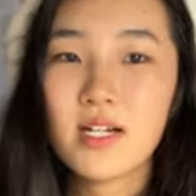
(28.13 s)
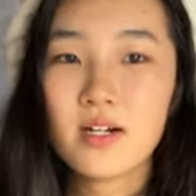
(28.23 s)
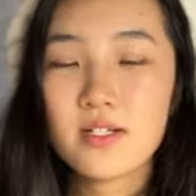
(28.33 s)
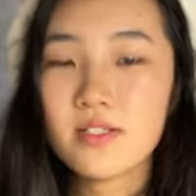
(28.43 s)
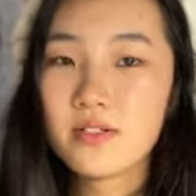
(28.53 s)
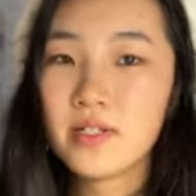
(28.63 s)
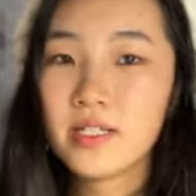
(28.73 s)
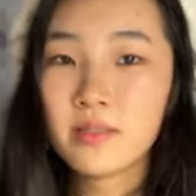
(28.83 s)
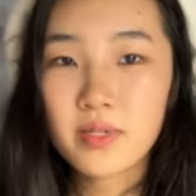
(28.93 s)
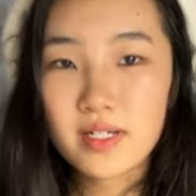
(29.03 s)
Also, in
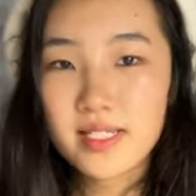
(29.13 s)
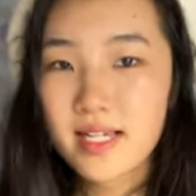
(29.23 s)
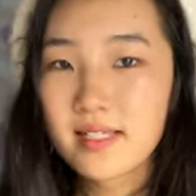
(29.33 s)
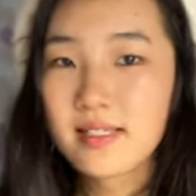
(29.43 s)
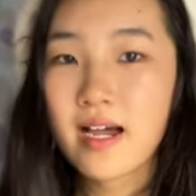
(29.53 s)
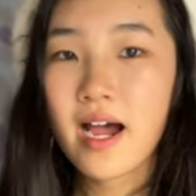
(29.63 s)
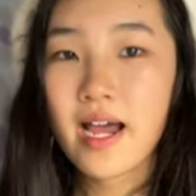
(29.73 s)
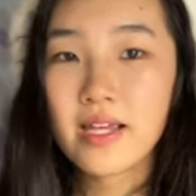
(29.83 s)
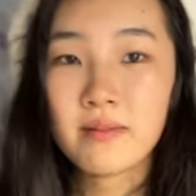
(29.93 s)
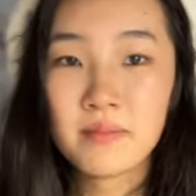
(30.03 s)
the process,
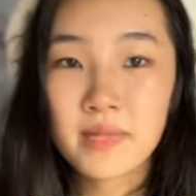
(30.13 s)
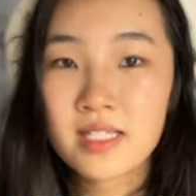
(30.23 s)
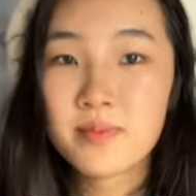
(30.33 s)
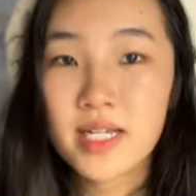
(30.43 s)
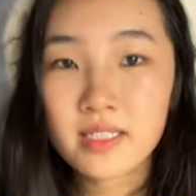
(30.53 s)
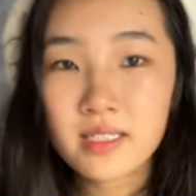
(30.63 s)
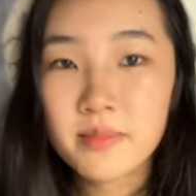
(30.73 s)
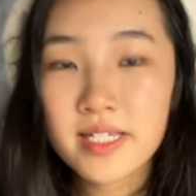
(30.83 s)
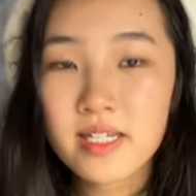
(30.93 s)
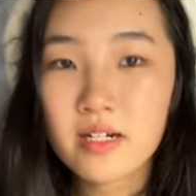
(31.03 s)
I'm expecting
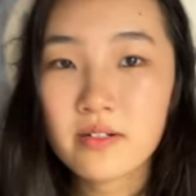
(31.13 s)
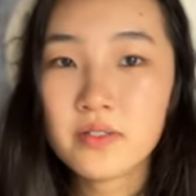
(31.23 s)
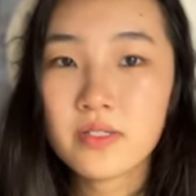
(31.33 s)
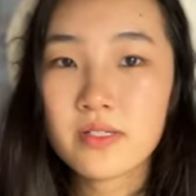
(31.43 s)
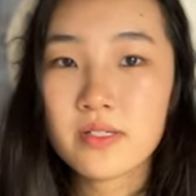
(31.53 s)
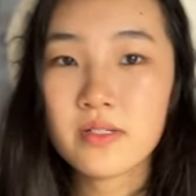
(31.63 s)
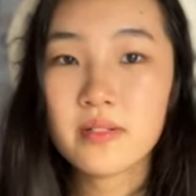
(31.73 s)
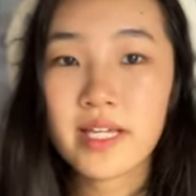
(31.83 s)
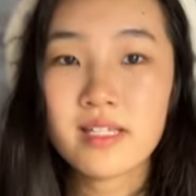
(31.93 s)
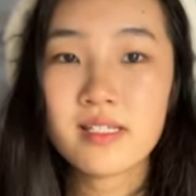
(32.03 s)
myself to also
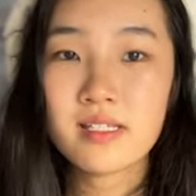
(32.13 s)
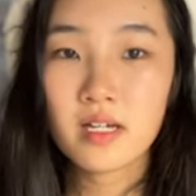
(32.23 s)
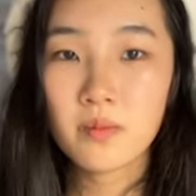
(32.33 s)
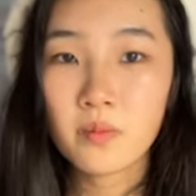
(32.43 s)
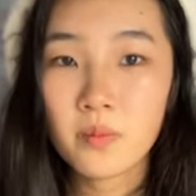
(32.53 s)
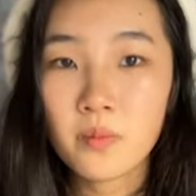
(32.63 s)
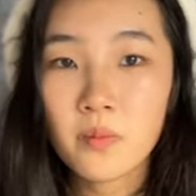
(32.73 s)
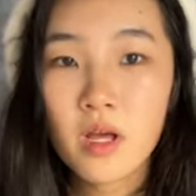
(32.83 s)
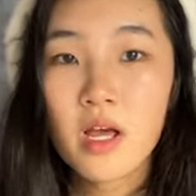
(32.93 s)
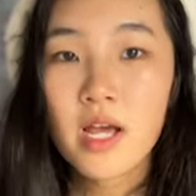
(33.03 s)
gain some
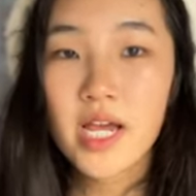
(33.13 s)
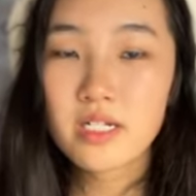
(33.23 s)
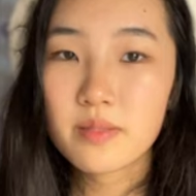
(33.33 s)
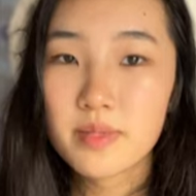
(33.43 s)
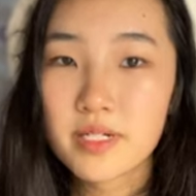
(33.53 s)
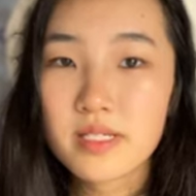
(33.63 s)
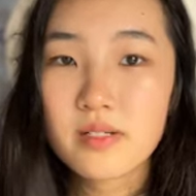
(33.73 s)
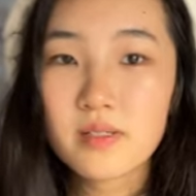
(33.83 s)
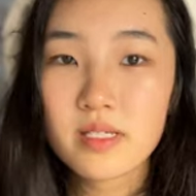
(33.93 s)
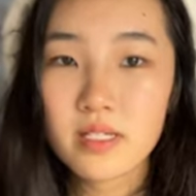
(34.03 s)

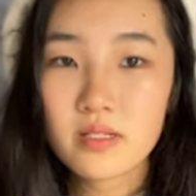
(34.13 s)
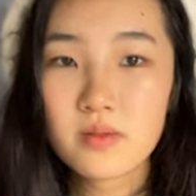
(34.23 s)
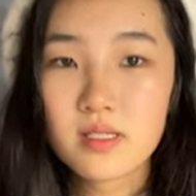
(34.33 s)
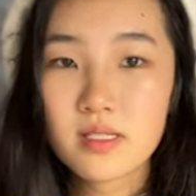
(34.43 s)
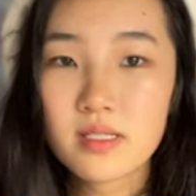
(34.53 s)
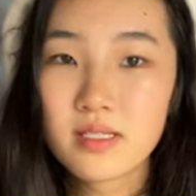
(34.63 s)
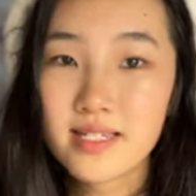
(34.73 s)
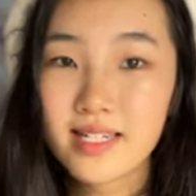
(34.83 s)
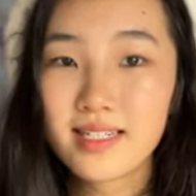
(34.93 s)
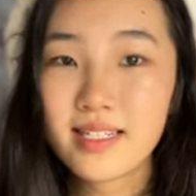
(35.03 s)
interpersonal skills.
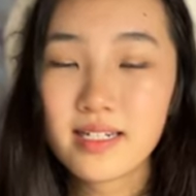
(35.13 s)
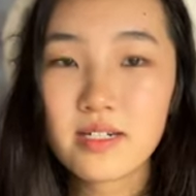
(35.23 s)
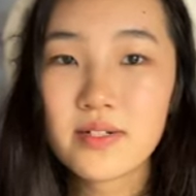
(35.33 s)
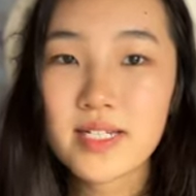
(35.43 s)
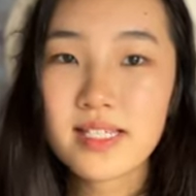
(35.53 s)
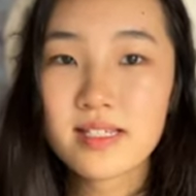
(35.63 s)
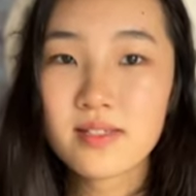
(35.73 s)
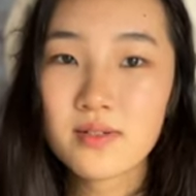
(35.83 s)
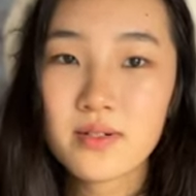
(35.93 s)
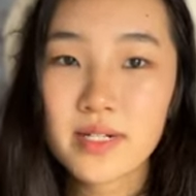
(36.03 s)
And here is a
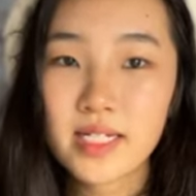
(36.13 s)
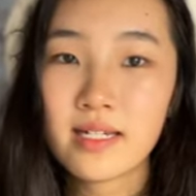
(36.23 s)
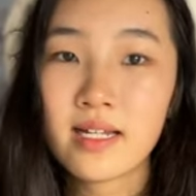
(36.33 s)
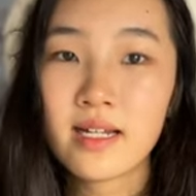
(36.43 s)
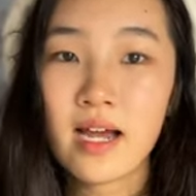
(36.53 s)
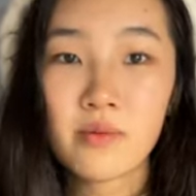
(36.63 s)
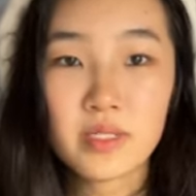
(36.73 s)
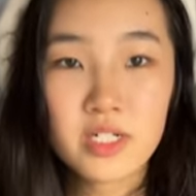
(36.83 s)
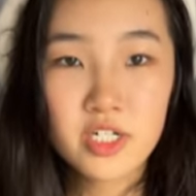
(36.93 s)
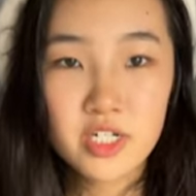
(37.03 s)
story that I want
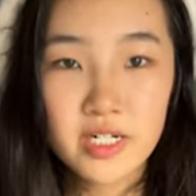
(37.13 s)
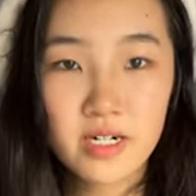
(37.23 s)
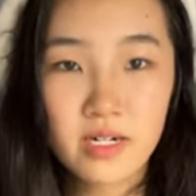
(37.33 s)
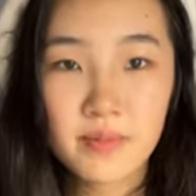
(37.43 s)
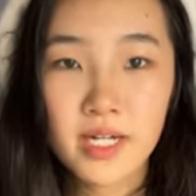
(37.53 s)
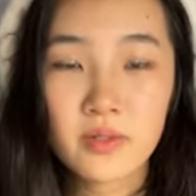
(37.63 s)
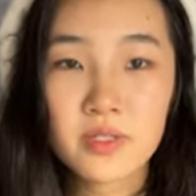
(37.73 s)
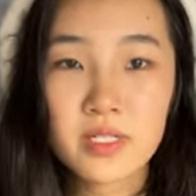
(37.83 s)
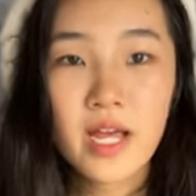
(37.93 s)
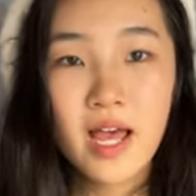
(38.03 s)
to share
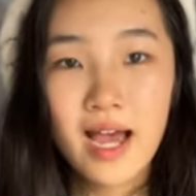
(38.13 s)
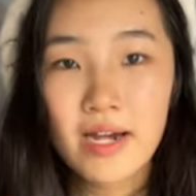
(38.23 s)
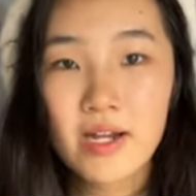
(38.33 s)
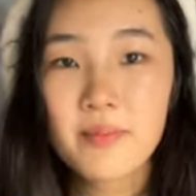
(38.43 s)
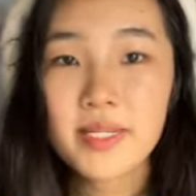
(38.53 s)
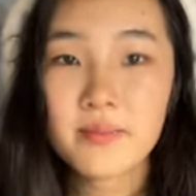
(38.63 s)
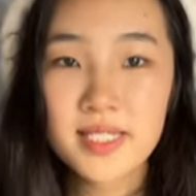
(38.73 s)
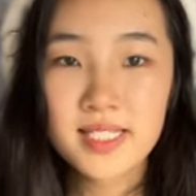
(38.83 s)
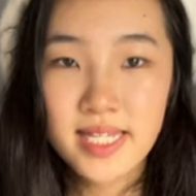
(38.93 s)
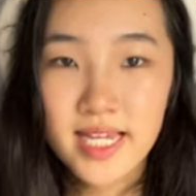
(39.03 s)
about how I made a
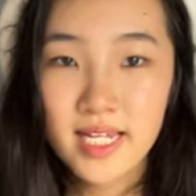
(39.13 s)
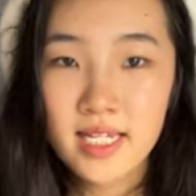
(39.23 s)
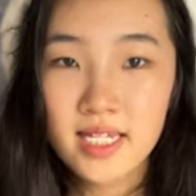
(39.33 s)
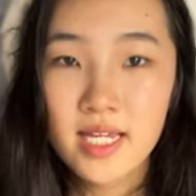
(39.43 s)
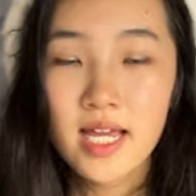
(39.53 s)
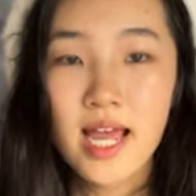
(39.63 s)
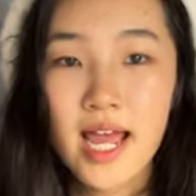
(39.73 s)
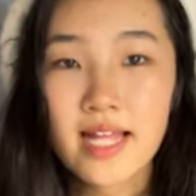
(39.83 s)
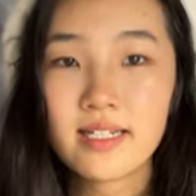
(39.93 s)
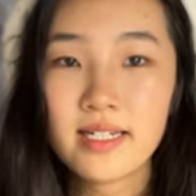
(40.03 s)
mistake
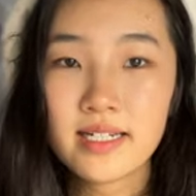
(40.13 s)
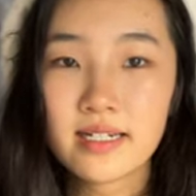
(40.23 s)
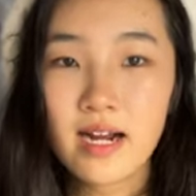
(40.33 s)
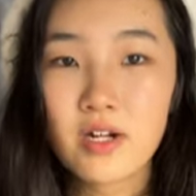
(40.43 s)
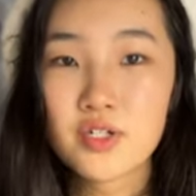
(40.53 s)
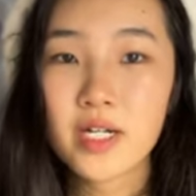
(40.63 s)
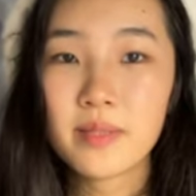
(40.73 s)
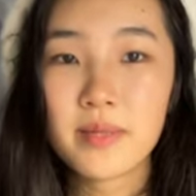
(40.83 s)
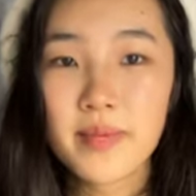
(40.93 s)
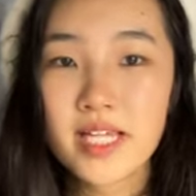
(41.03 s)
and then later on tried
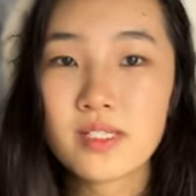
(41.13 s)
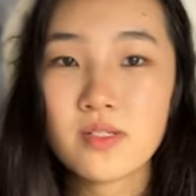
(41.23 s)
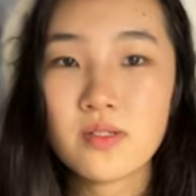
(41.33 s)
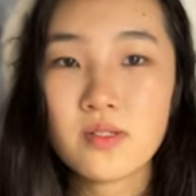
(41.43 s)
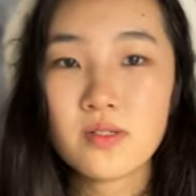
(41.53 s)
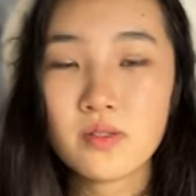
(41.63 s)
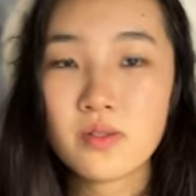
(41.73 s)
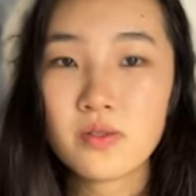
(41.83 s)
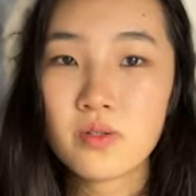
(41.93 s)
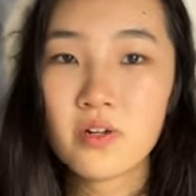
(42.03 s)
my best to
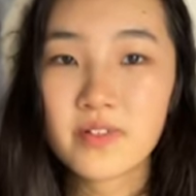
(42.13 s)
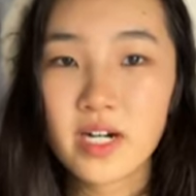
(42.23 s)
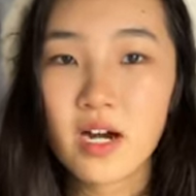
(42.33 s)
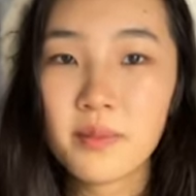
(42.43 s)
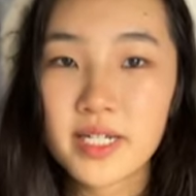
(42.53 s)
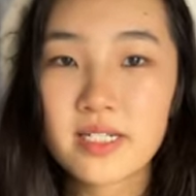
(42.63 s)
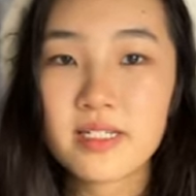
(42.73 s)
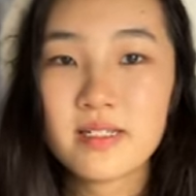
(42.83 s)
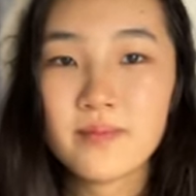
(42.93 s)
overcome it.